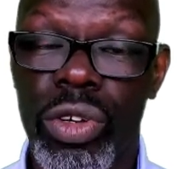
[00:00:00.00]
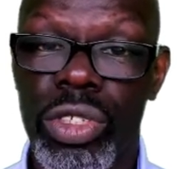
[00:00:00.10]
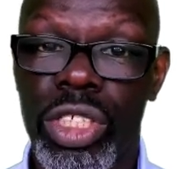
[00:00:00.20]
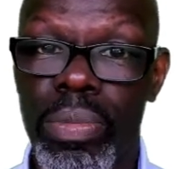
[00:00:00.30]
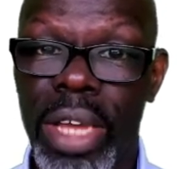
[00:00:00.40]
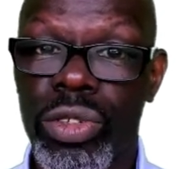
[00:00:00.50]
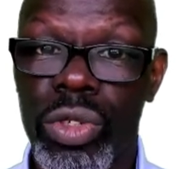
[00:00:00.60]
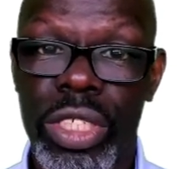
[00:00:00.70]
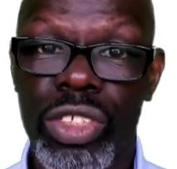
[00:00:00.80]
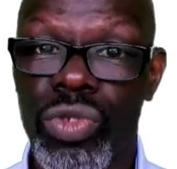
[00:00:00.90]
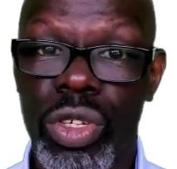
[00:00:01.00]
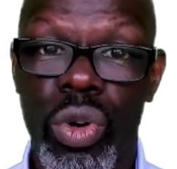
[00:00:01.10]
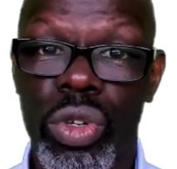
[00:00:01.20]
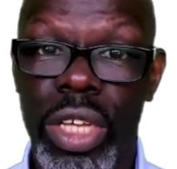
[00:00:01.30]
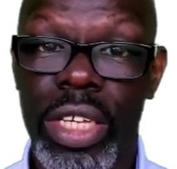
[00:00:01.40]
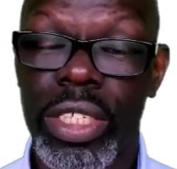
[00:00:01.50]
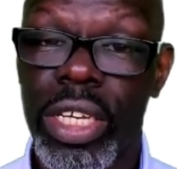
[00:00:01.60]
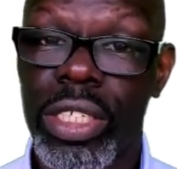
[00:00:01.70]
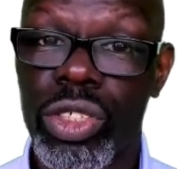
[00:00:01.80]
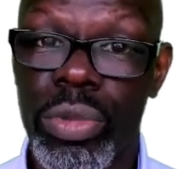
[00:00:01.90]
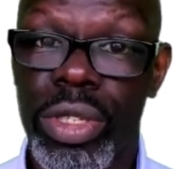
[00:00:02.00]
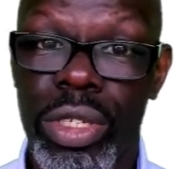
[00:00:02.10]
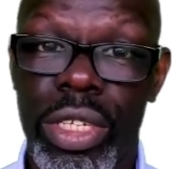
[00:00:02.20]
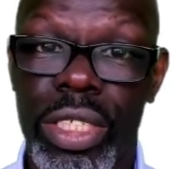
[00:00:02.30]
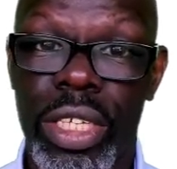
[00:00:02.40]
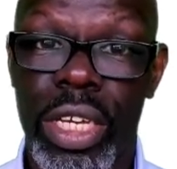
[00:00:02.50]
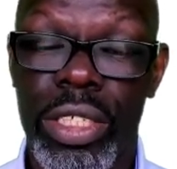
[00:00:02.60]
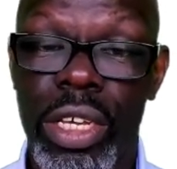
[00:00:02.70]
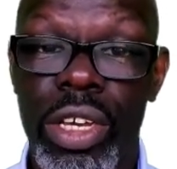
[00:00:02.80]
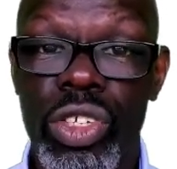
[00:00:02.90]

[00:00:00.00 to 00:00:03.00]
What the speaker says: on the somatosensory cortex is stomach 36.